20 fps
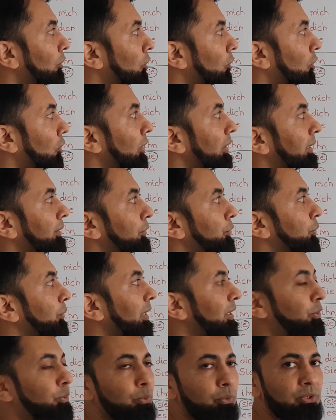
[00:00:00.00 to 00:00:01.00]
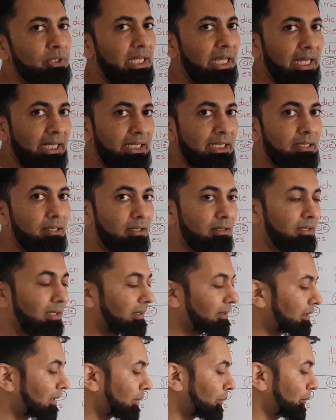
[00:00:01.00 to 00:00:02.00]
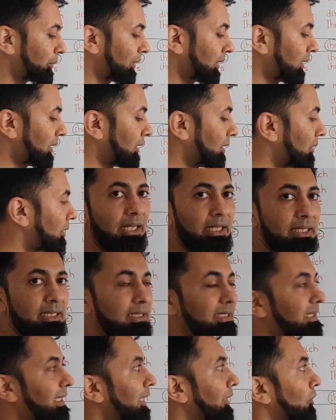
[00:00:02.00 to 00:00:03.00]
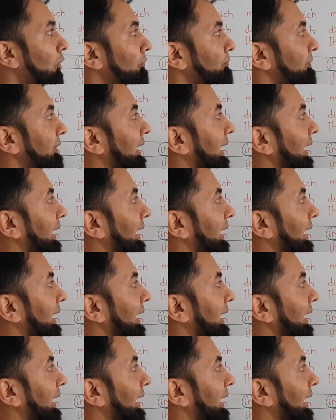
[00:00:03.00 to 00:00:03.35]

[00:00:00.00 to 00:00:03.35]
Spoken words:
or you can use any other noun, and instead of